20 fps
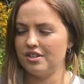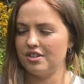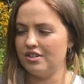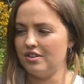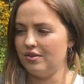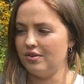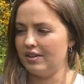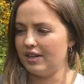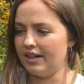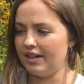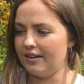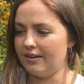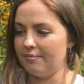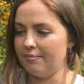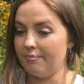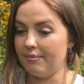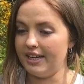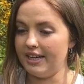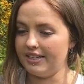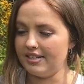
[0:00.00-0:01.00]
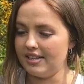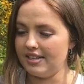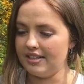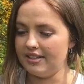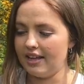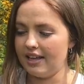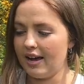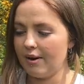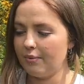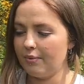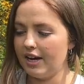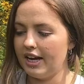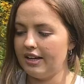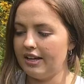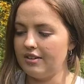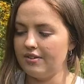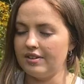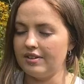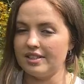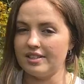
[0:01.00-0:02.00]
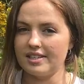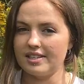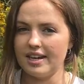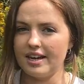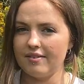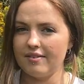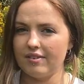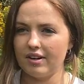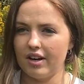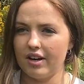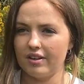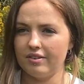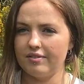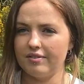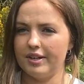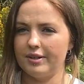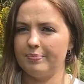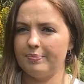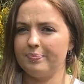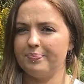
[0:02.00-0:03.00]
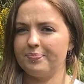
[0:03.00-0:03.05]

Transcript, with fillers: you can make tea that way, you can save a lot of it.